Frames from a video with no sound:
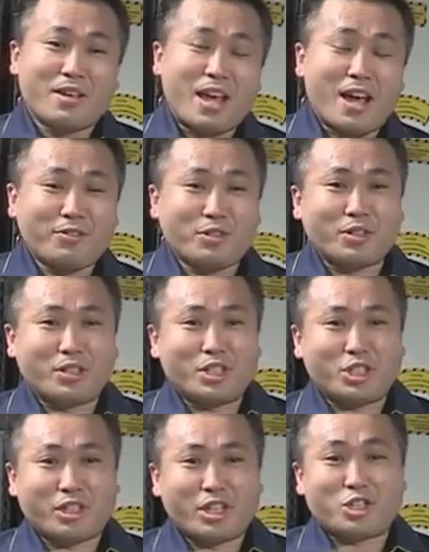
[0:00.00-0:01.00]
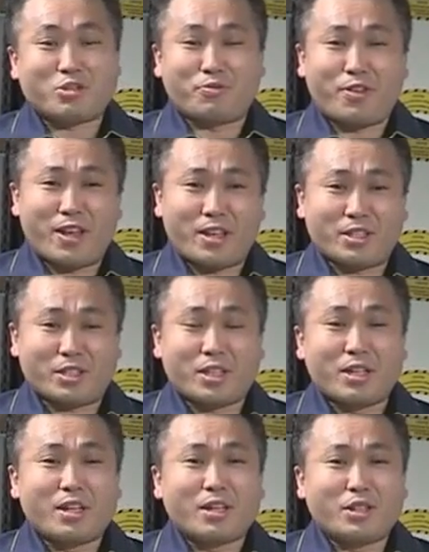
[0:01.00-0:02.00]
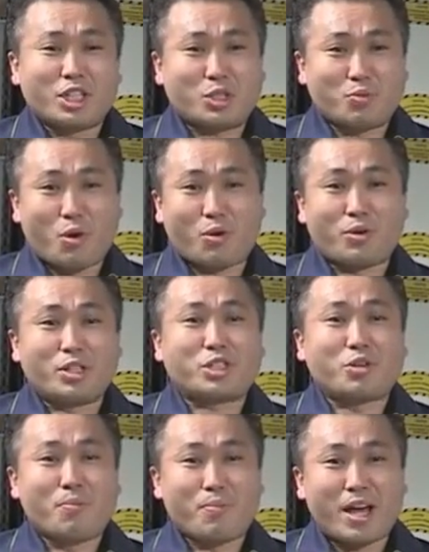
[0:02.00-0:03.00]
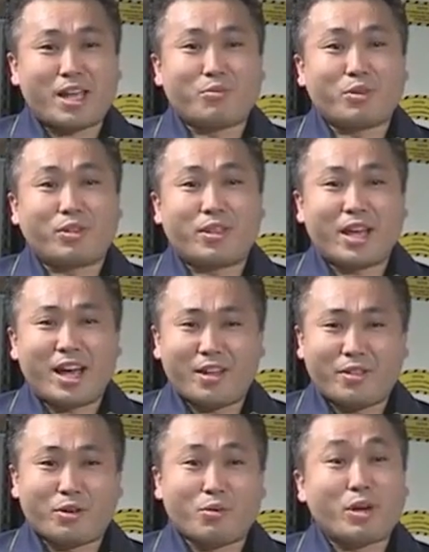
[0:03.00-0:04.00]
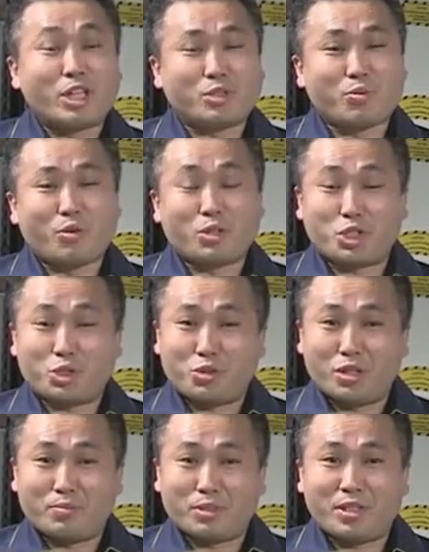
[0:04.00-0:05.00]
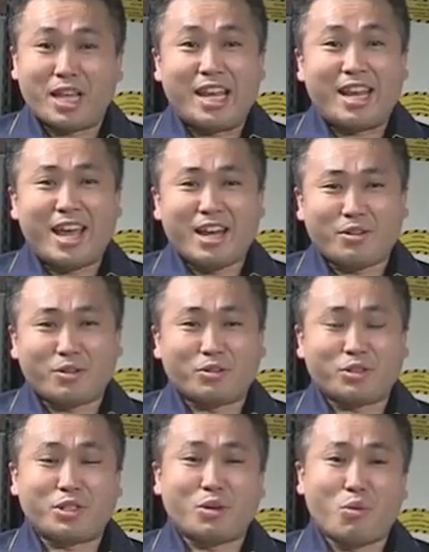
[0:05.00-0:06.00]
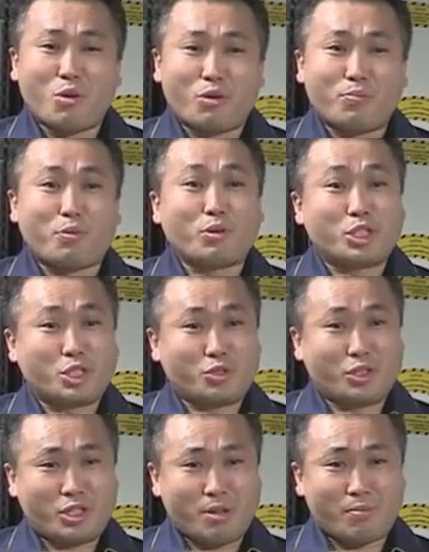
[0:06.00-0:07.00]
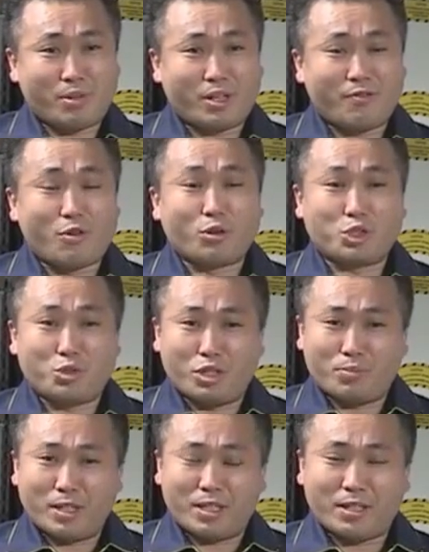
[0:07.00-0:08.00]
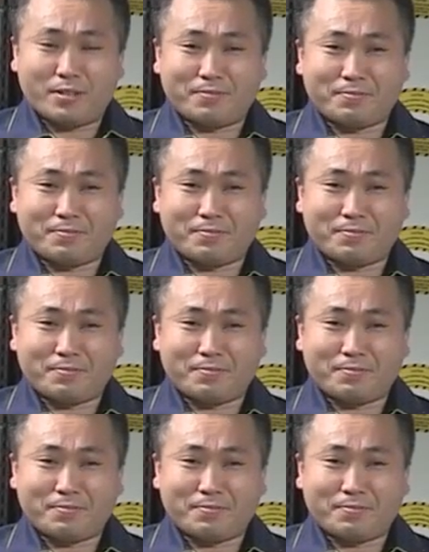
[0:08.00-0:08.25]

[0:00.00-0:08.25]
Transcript: After the distillation phase, this water is combined with the other wastewater streams and enters the water processor assembly for treatment.